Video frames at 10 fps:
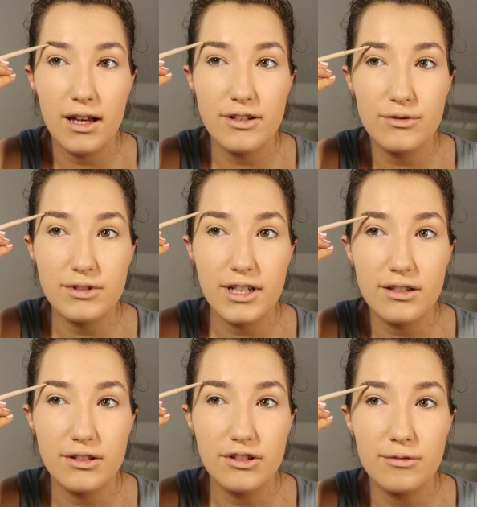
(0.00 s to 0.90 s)
I don't
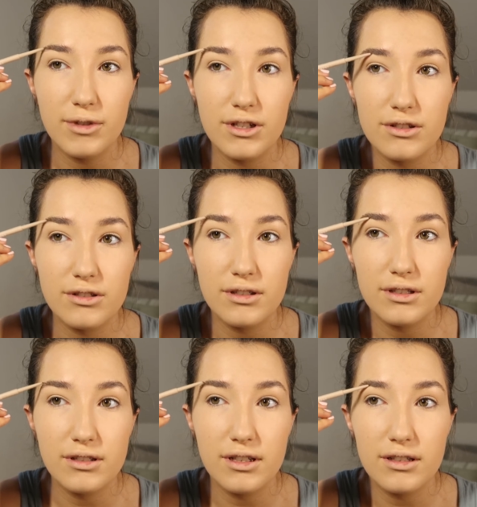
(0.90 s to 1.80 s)
tend to do much
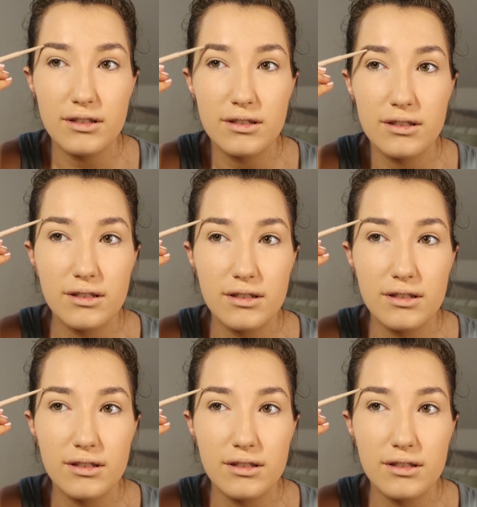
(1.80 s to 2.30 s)
these days.